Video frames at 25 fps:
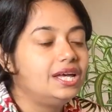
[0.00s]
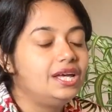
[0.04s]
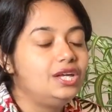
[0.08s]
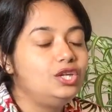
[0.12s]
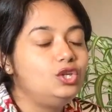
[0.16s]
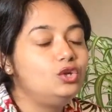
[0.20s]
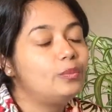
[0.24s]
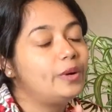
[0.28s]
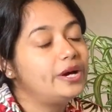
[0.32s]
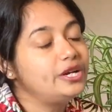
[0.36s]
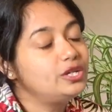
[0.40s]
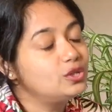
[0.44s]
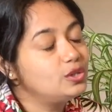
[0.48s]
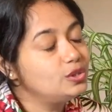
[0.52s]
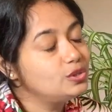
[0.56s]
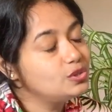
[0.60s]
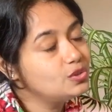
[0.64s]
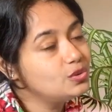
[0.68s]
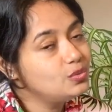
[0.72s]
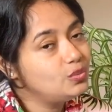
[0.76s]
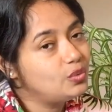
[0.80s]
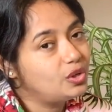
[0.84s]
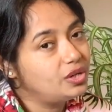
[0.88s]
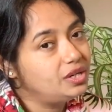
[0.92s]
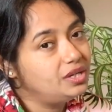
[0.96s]
You might
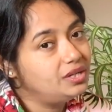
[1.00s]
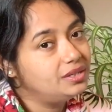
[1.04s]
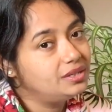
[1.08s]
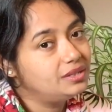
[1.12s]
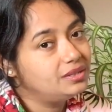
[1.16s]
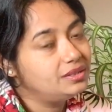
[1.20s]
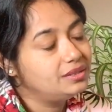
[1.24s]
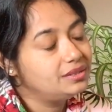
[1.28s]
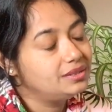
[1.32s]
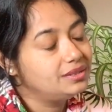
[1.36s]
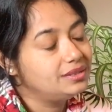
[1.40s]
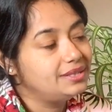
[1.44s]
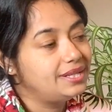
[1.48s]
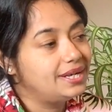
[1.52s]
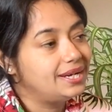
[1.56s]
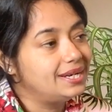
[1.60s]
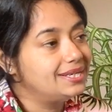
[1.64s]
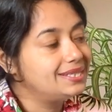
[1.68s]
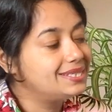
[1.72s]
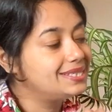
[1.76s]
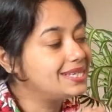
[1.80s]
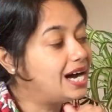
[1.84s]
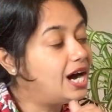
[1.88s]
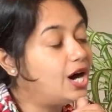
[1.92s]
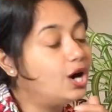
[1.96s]
also wonder
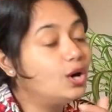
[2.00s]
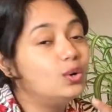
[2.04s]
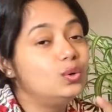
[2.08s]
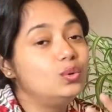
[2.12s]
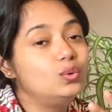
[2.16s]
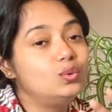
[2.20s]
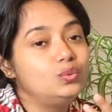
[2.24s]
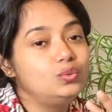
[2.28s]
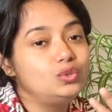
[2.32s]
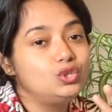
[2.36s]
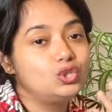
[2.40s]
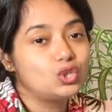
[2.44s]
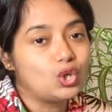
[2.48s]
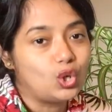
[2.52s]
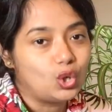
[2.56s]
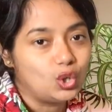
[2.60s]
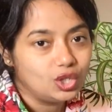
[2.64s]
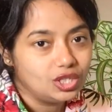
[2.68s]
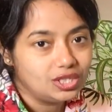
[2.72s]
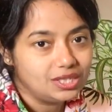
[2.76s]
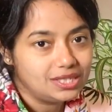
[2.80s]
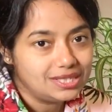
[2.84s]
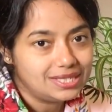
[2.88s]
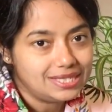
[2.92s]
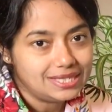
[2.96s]
that how
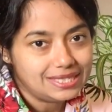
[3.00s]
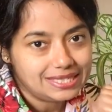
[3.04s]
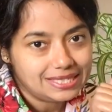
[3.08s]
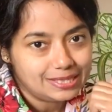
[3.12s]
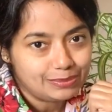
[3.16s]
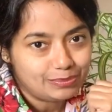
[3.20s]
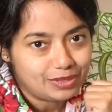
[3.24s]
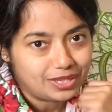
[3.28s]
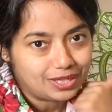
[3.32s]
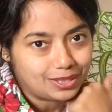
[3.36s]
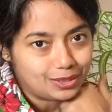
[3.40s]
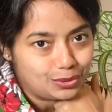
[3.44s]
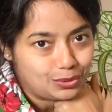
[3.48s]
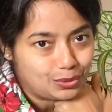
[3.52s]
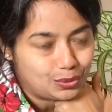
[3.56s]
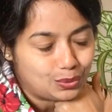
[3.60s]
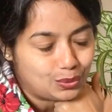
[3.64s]
tall the ZZ plant